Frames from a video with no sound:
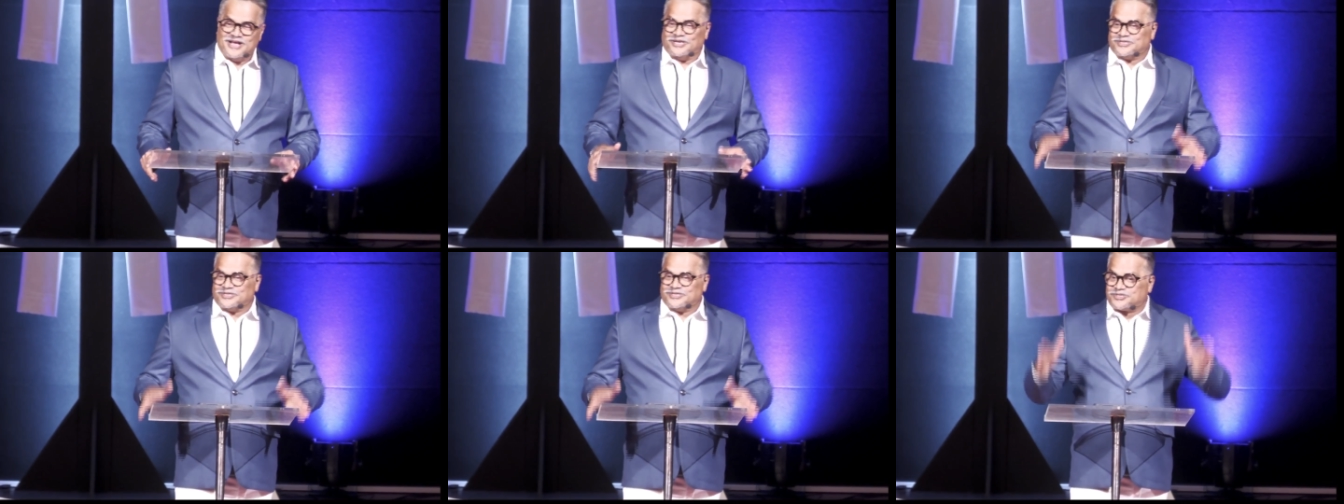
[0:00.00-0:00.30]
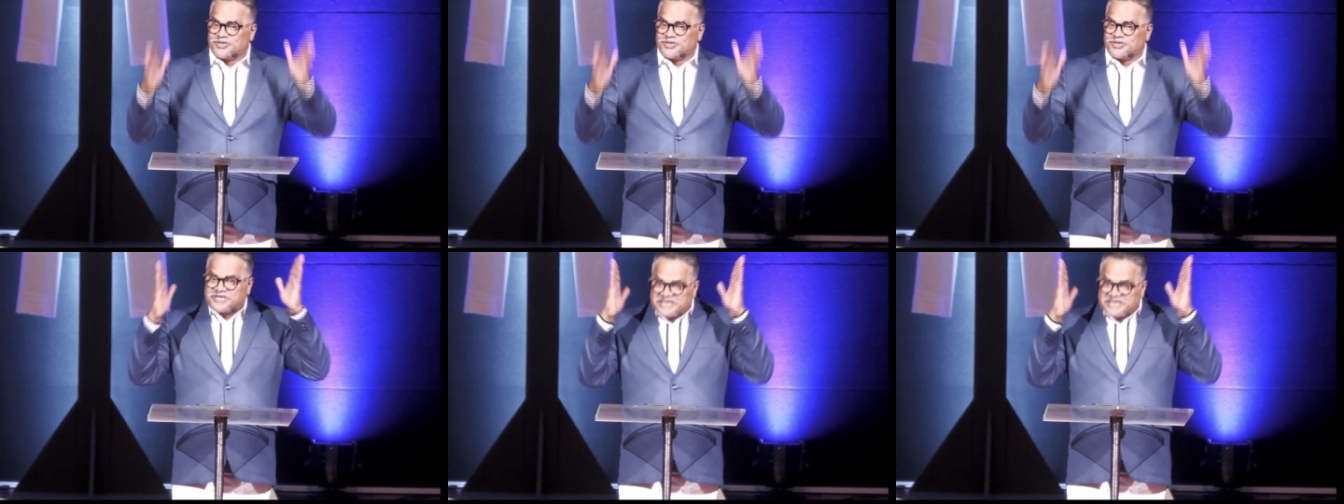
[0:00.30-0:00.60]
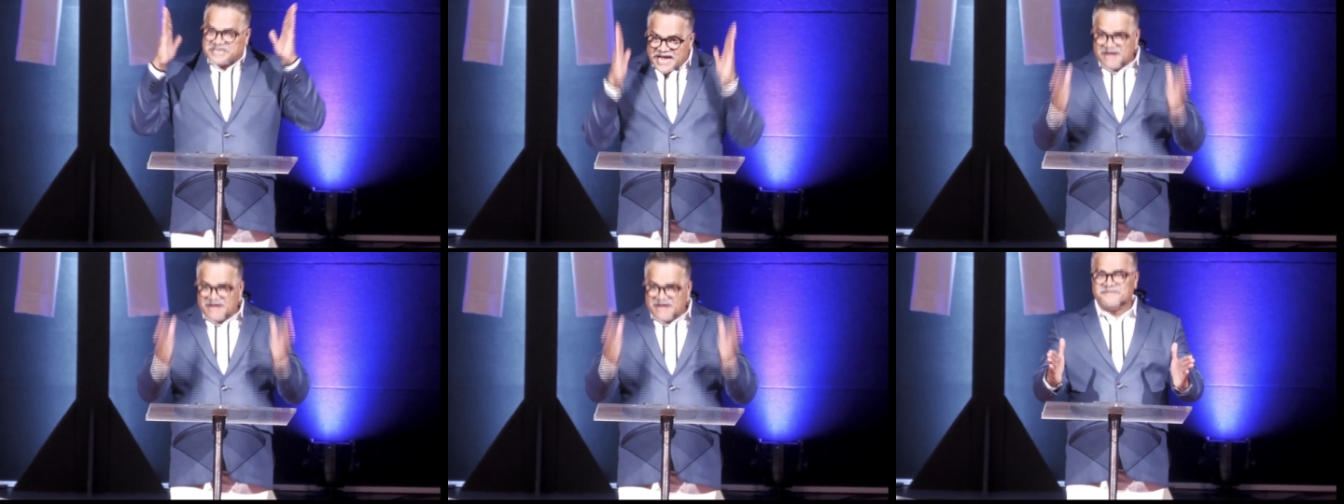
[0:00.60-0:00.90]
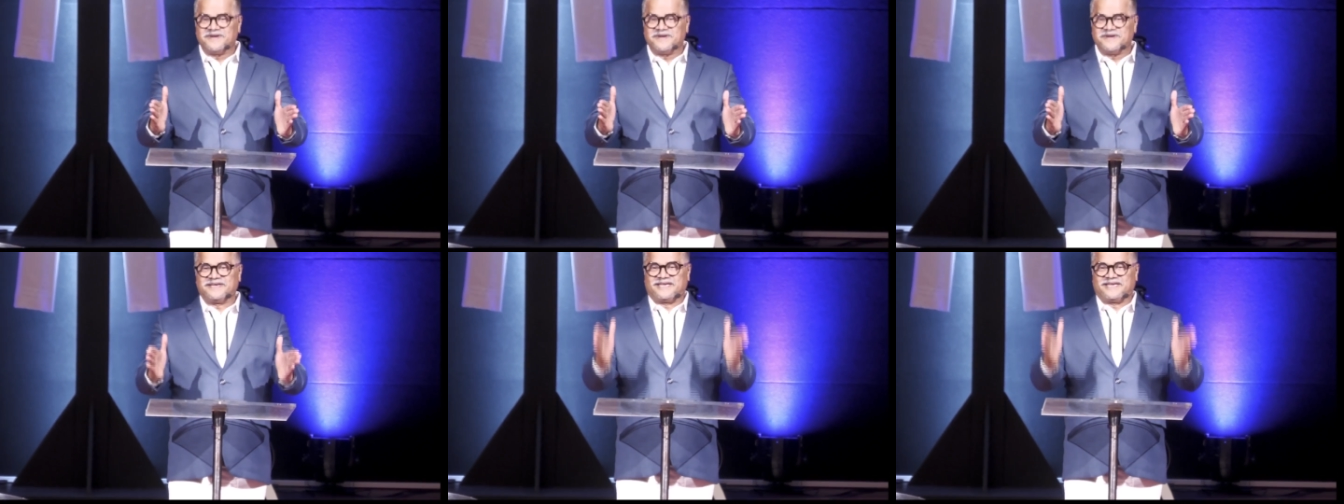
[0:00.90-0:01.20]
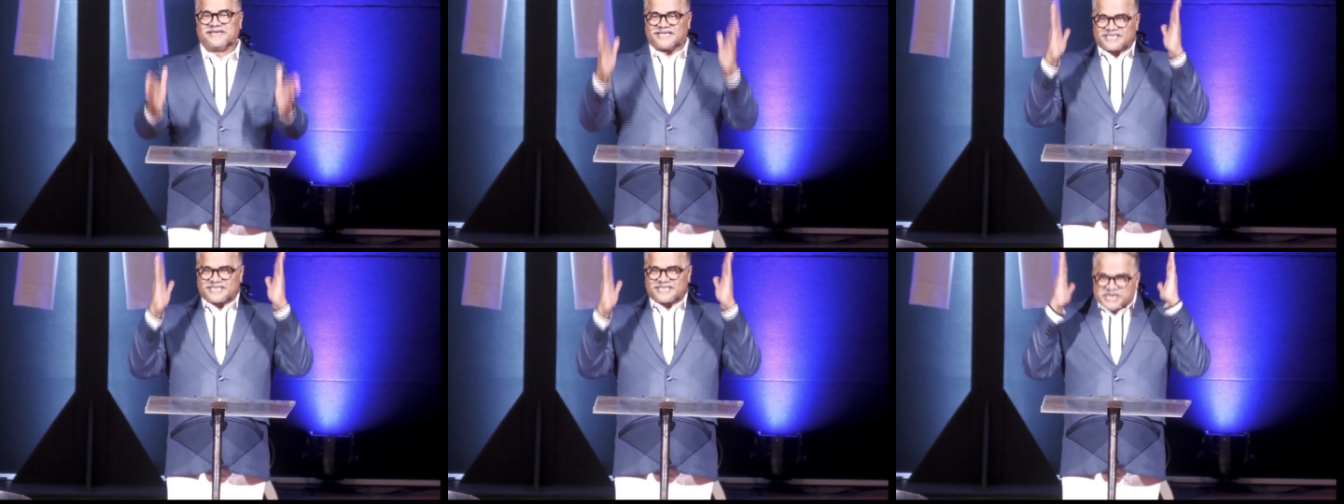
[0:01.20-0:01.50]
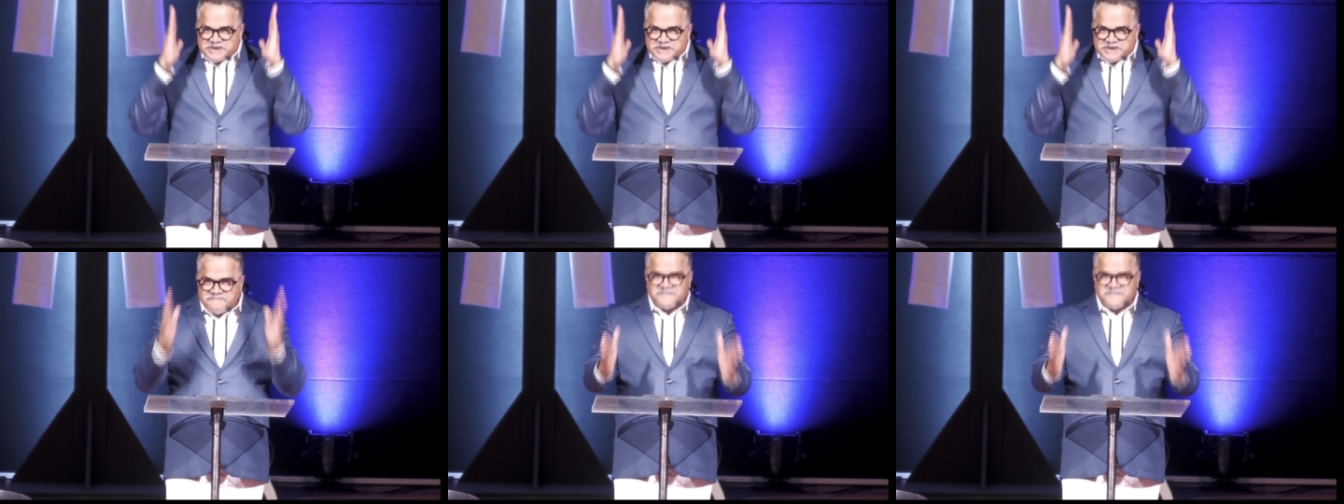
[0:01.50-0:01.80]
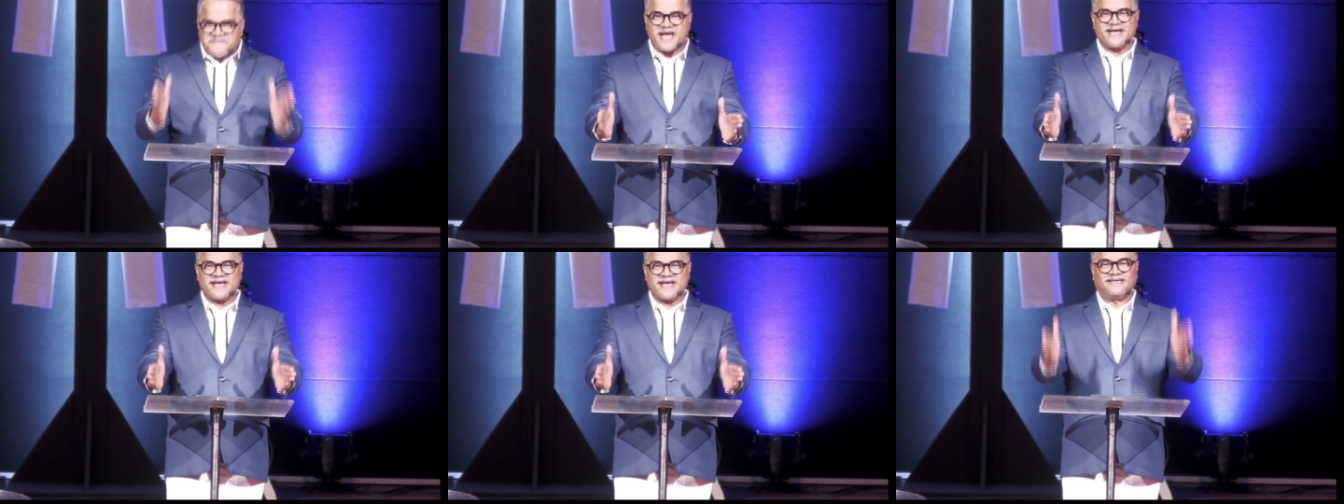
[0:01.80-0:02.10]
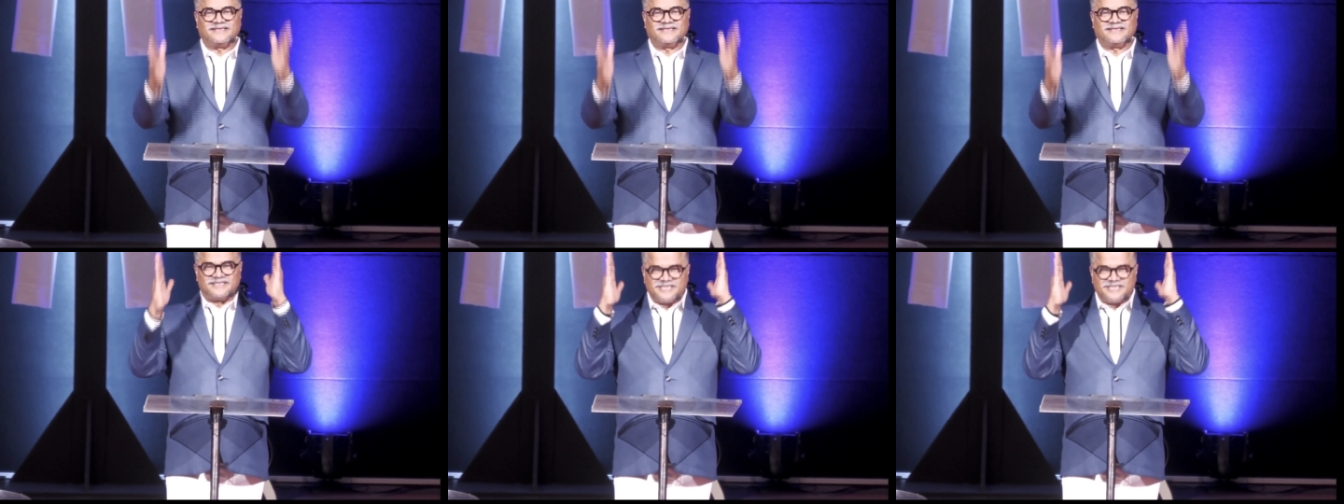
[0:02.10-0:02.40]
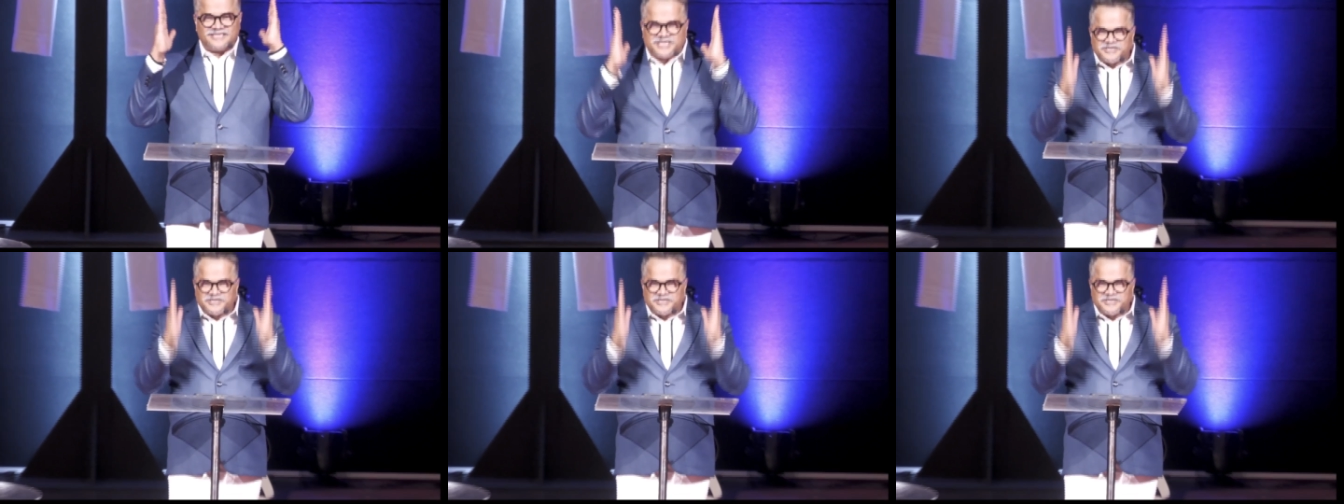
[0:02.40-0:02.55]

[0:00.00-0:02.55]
So David remained